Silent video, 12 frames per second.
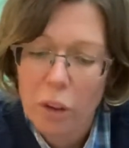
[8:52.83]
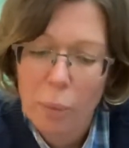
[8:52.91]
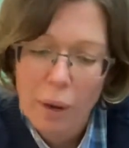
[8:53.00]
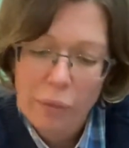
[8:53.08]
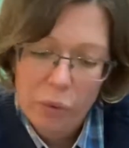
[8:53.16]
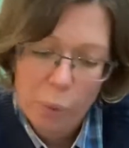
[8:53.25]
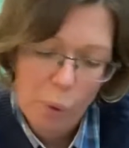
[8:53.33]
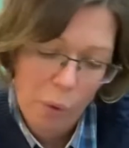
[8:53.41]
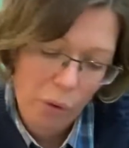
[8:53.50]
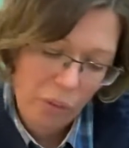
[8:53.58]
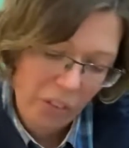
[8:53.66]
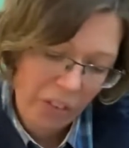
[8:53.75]
We have a squirrel
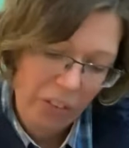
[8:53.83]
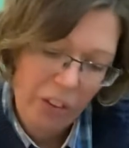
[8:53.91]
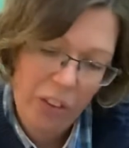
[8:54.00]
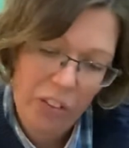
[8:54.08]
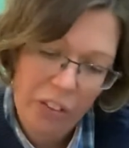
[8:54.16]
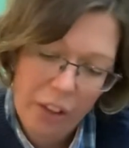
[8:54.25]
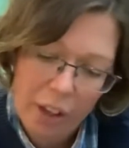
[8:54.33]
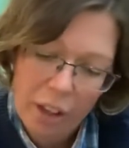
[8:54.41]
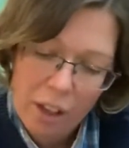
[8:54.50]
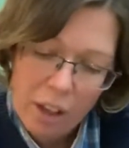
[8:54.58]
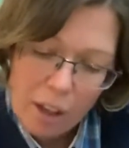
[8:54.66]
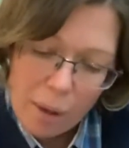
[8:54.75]
that visits us and they
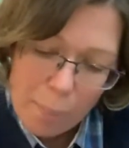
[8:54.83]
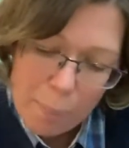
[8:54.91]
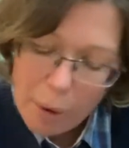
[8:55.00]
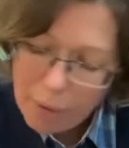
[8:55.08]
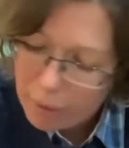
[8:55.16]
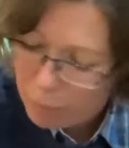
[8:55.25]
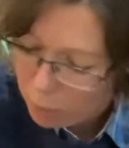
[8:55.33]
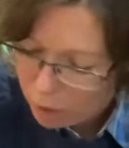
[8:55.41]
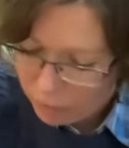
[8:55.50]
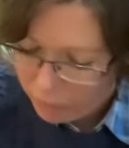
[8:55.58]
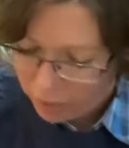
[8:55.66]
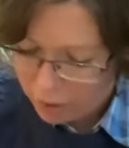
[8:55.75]
bury them all
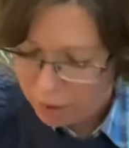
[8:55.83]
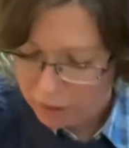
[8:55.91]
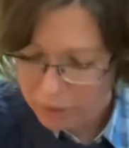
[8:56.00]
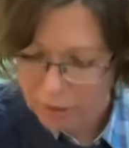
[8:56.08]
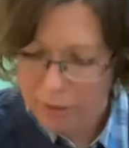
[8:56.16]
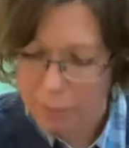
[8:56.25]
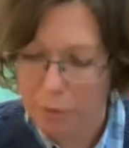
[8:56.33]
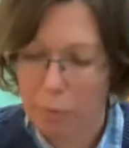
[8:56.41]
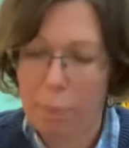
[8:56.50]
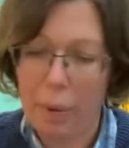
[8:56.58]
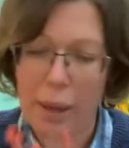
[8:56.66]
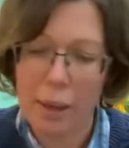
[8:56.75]
over the garden. It's a bit of
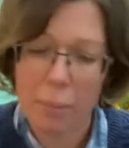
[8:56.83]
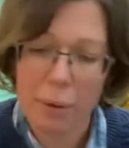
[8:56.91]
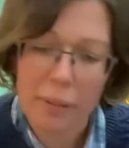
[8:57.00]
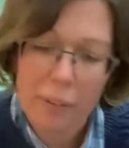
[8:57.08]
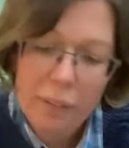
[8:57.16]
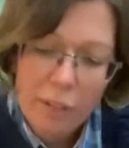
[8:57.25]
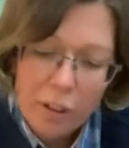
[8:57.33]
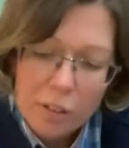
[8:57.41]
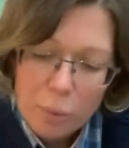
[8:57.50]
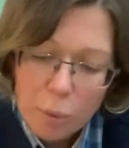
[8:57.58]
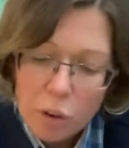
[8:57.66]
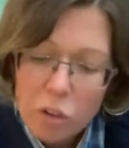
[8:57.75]
a pain, but it's nice to
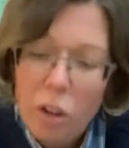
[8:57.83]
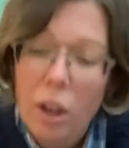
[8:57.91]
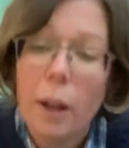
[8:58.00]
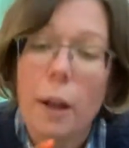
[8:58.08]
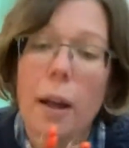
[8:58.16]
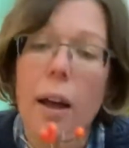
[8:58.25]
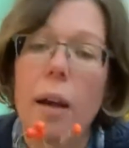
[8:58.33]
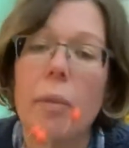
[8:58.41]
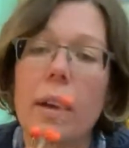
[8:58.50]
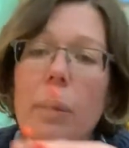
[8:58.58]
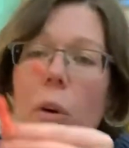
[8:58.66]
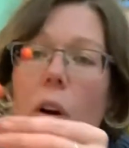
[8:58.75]
watch.
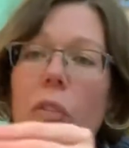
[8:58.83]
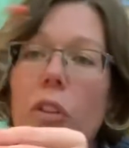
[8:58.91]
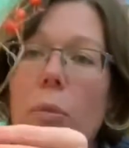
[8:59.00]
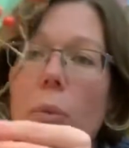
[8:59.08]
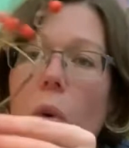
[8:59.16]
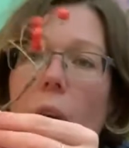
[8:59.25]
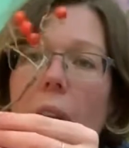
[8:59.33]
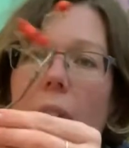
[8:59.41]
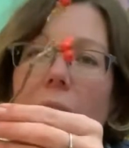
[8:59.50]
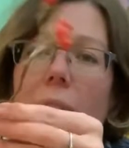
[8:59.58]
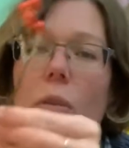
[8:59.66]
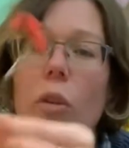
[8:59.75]
Again, we've got a few more here.
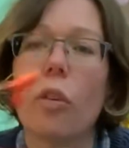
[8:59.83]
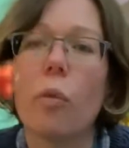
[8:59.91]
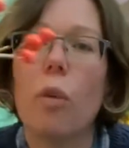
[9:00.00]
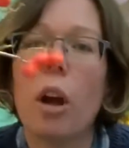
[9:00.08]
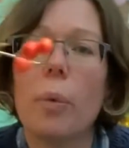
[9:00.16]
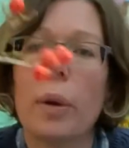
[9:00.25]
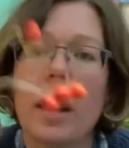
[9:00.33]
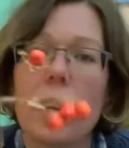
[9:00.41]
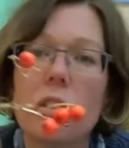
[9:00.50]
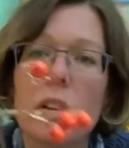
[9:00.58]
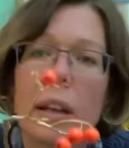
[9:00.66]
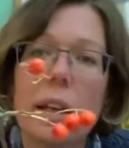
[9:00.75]
These are off a rowan
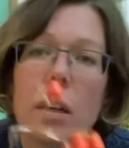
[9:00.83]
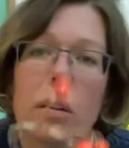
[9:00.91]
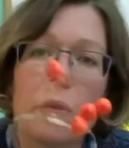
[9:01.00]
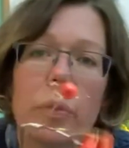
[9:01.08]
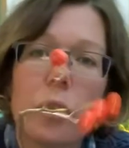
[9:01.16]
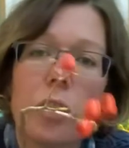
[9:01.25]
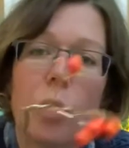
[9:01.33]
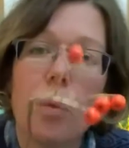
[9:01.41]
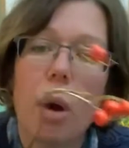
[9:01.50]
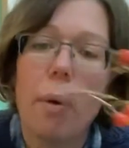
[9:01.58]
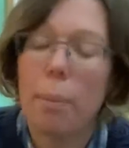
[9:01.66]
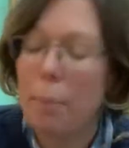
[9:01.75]
actually, a few
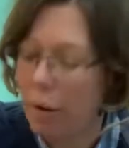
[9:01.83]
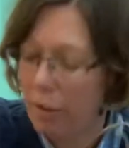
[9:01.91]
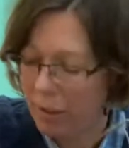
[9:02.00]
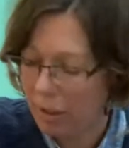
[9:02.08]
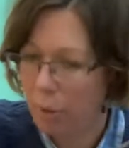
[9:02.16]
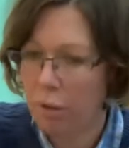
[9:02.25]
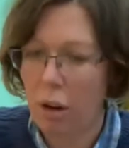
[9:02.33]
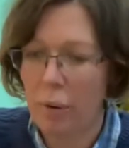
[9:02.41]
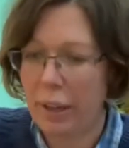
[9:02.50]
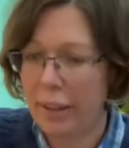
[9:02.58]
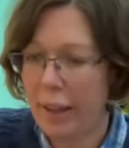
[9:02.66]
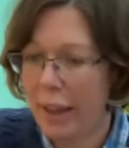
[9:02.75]
rowan berries that were growing
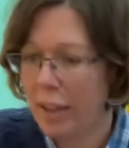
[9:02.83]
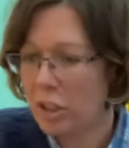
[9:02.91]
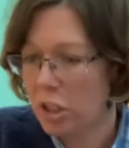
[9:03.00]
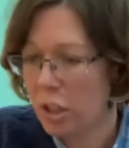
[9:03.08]
in the hedge.